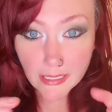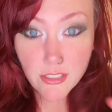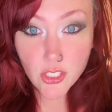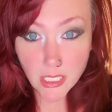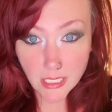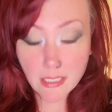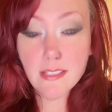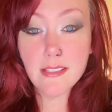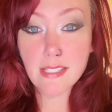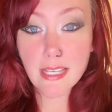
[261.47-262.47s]

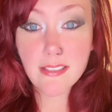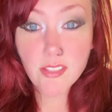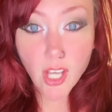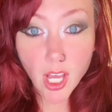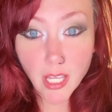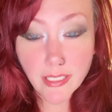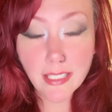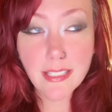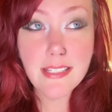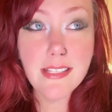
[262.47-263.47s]
religion says
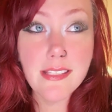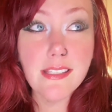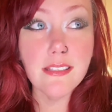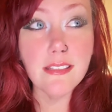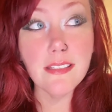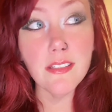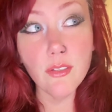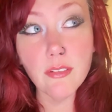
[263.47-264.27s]
God is,